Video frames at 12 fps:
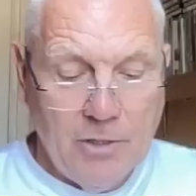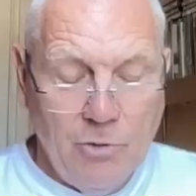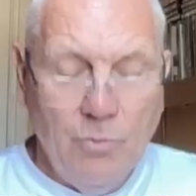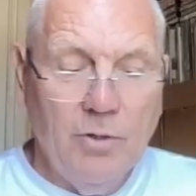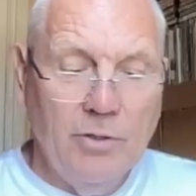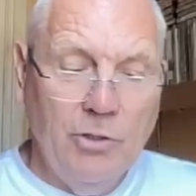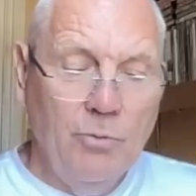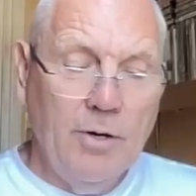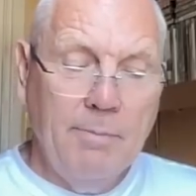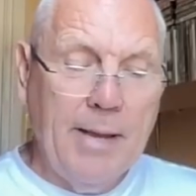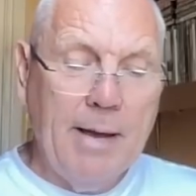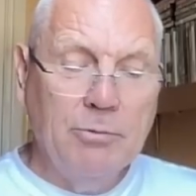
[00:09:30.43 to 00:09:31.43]
You want
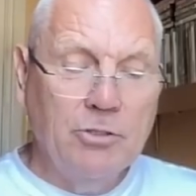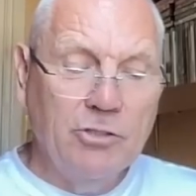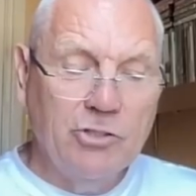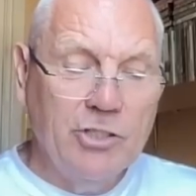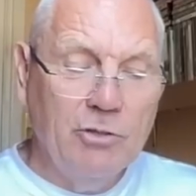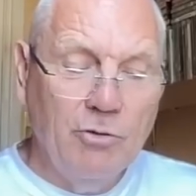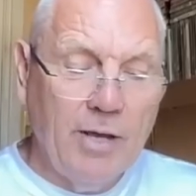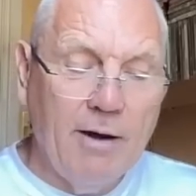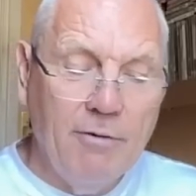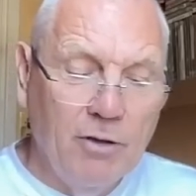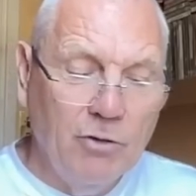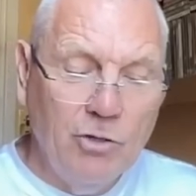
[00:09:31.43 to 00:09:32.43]
to be able to still
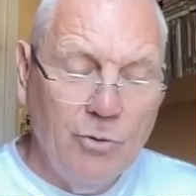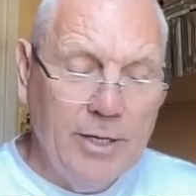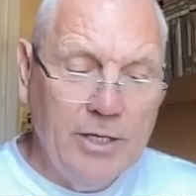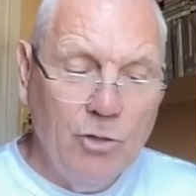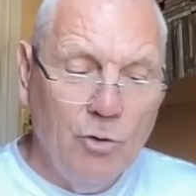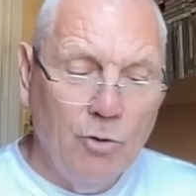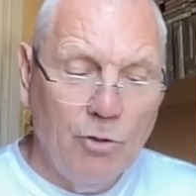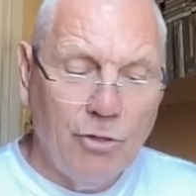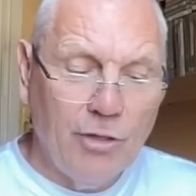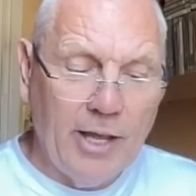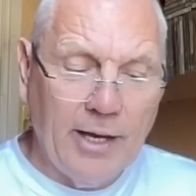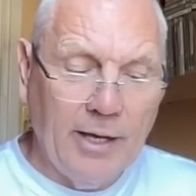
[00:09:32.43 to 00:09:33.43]
carry on doing your
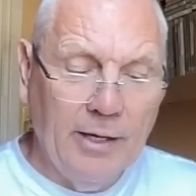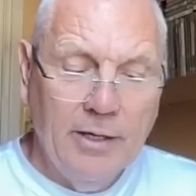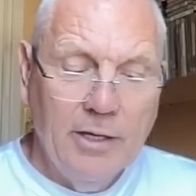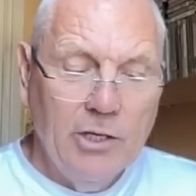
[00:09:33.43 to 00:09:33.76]
thing.